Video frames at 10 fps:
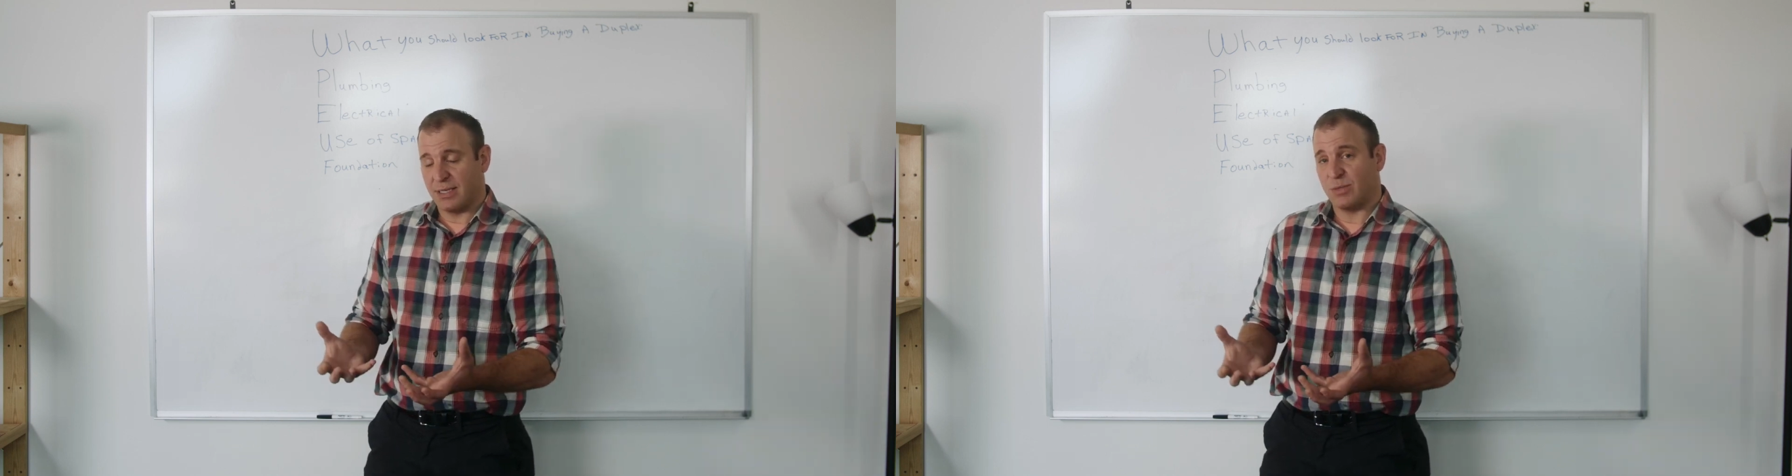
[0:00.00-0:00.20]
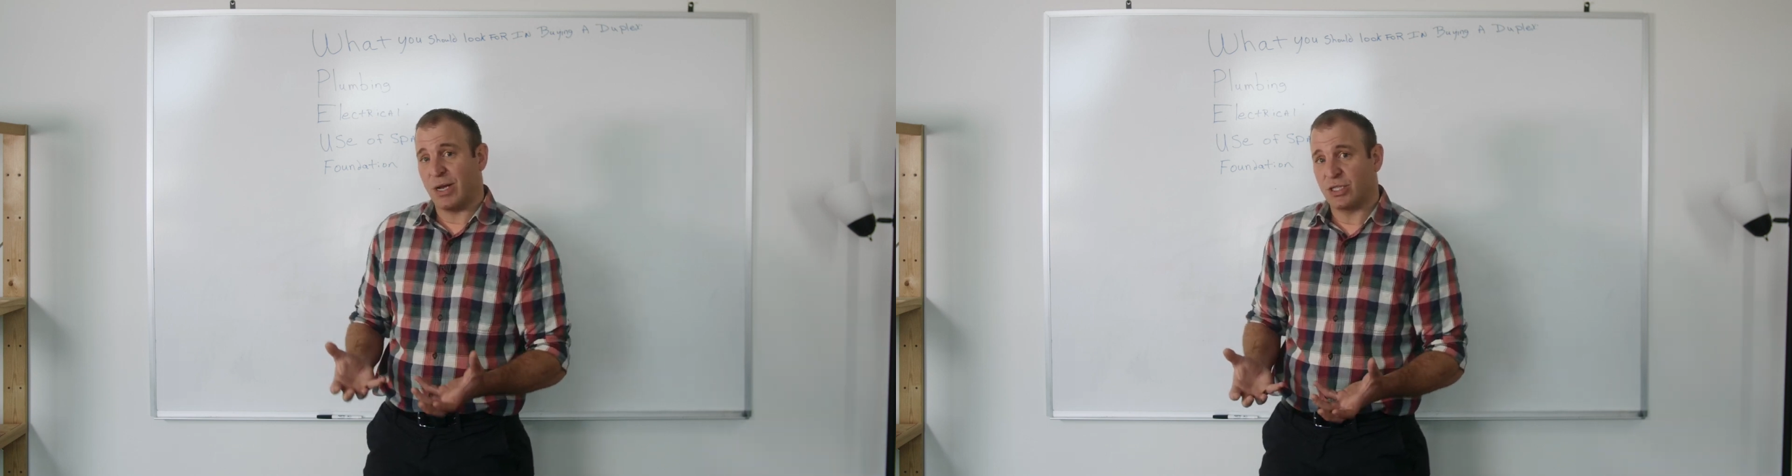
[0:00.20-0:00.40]

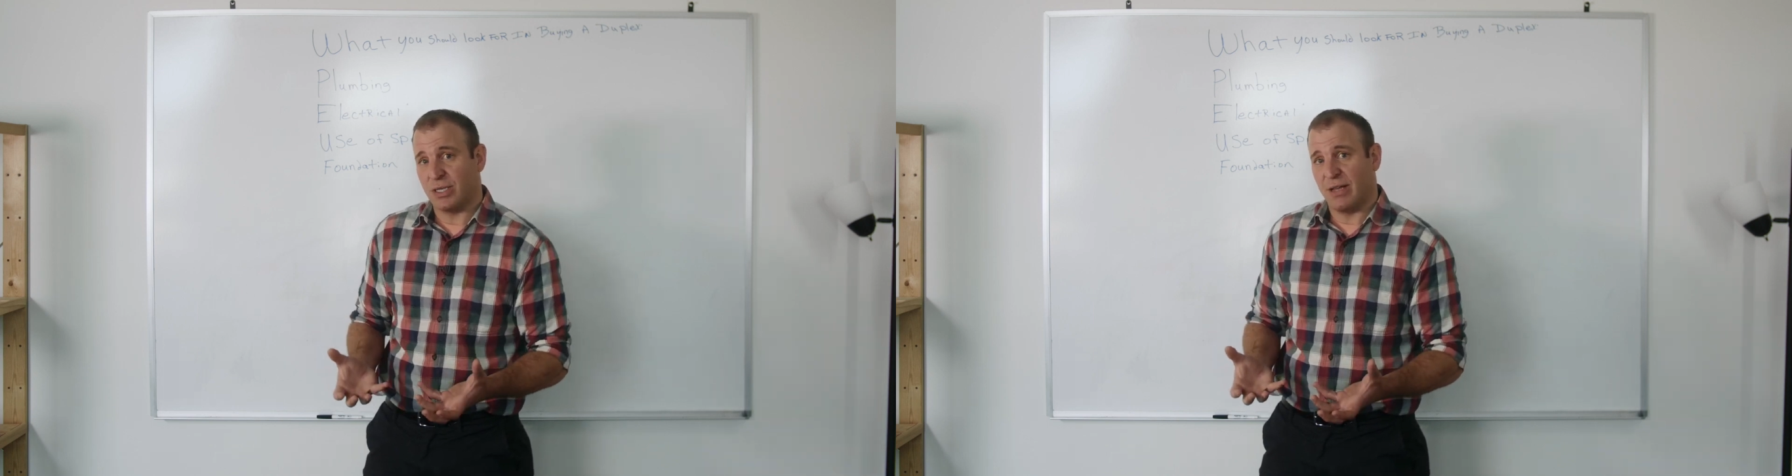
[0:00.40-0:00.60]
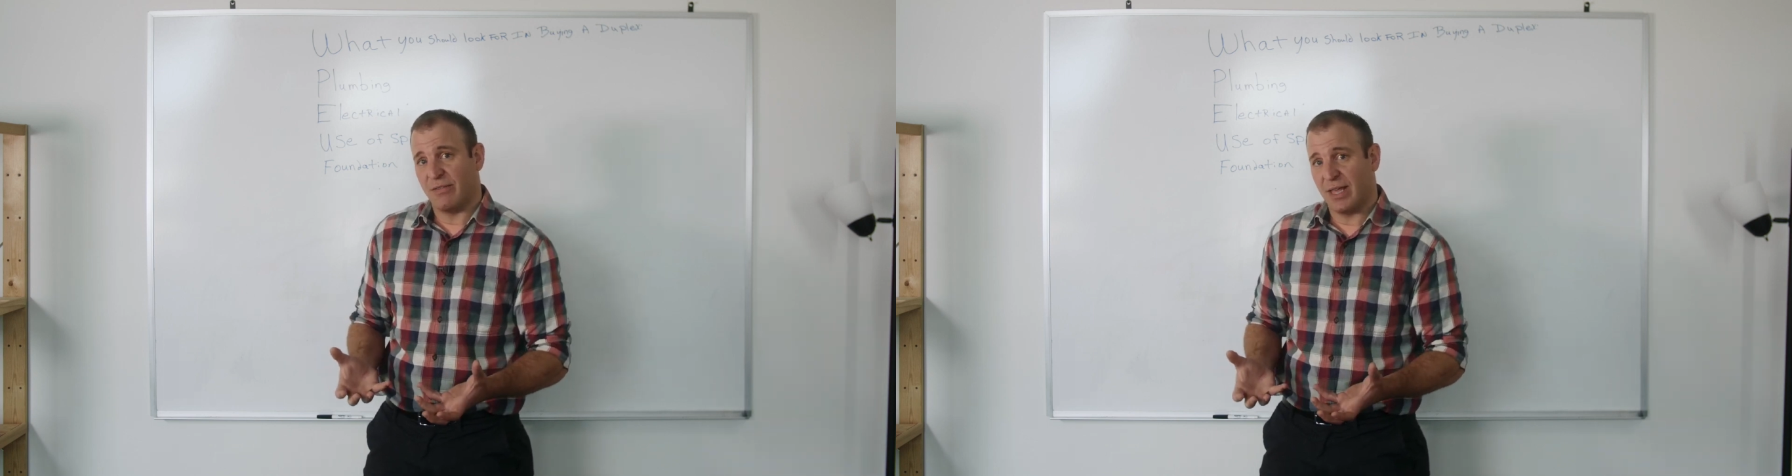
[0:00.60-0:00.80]

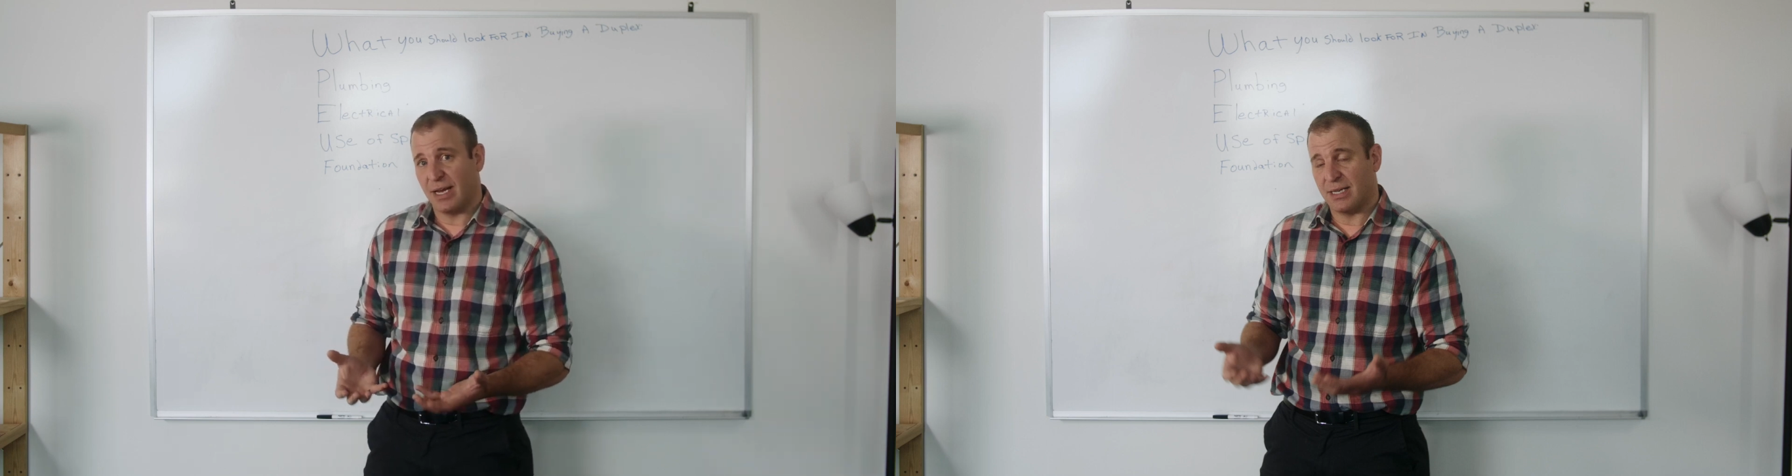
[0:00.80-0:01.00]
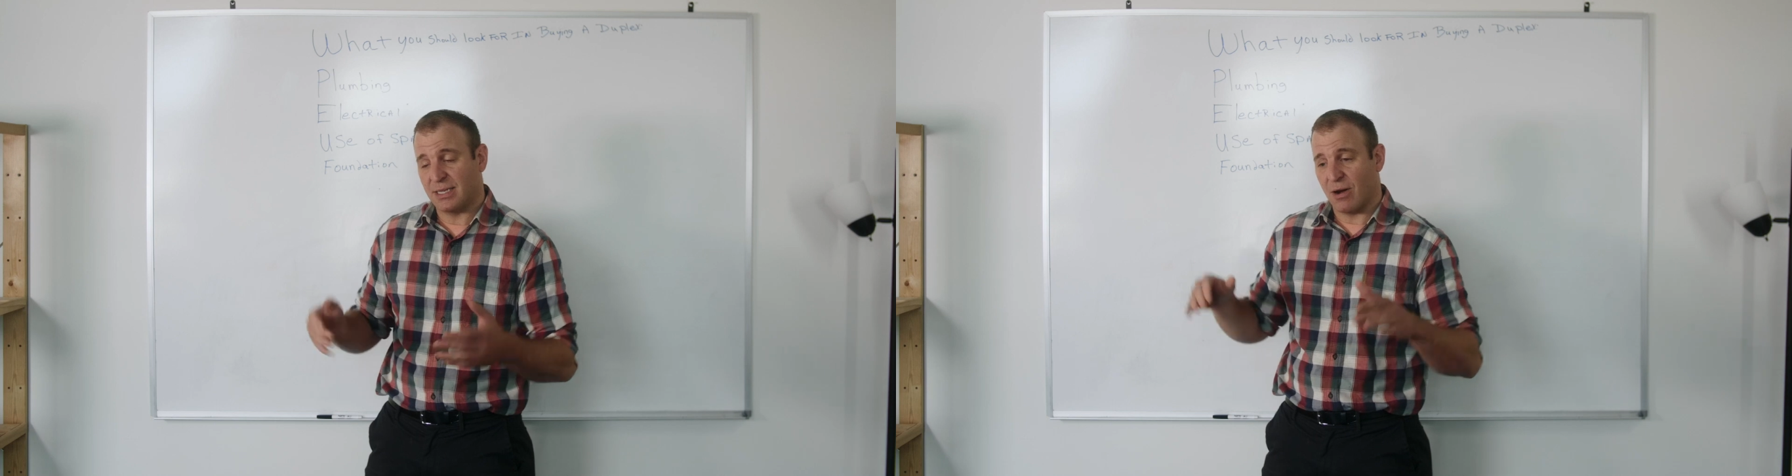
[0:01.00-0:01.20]
especially if
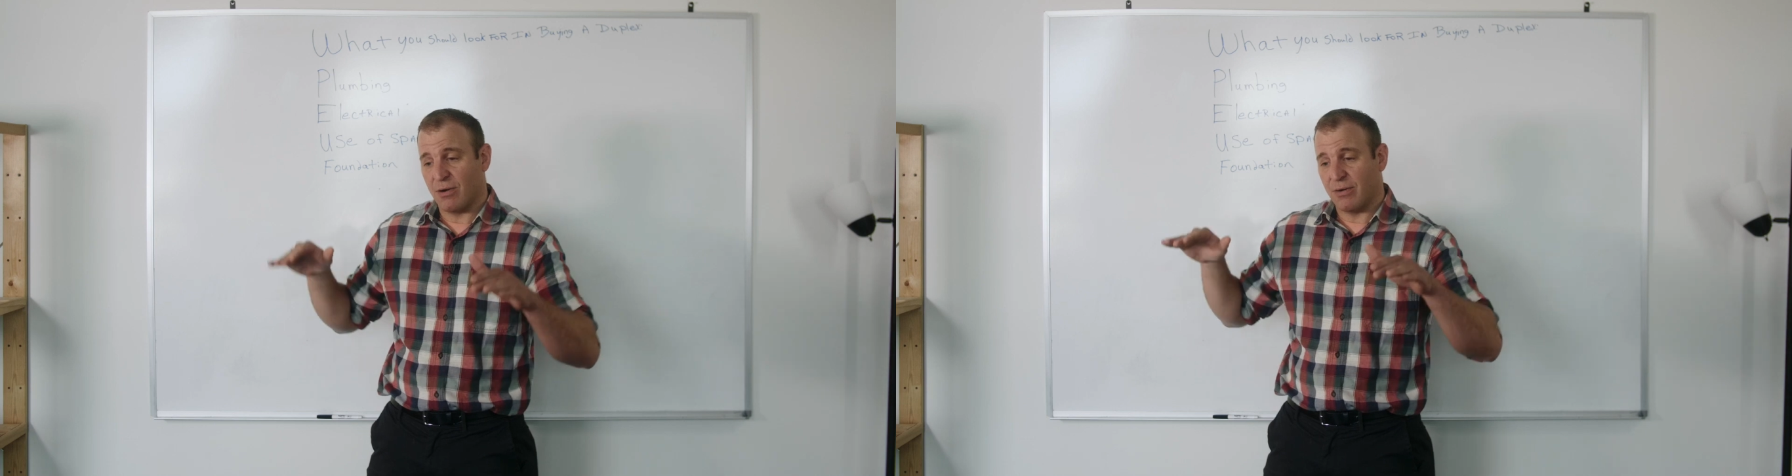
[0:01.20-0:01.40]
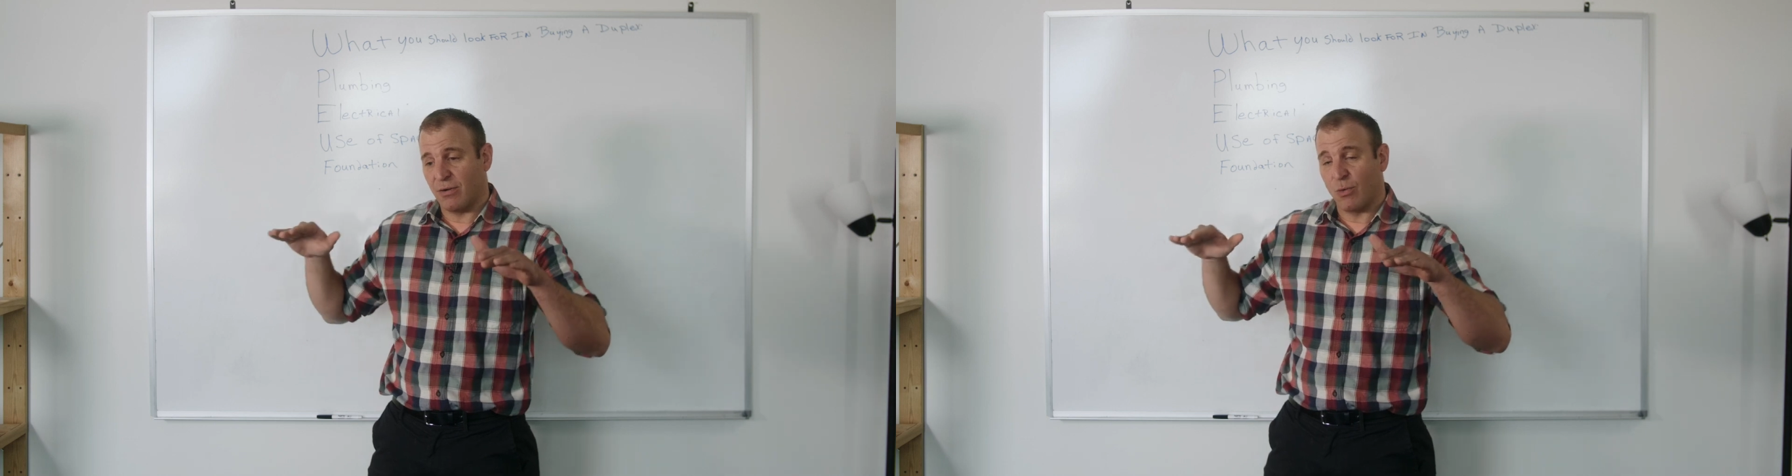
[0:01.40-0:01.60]
things aren't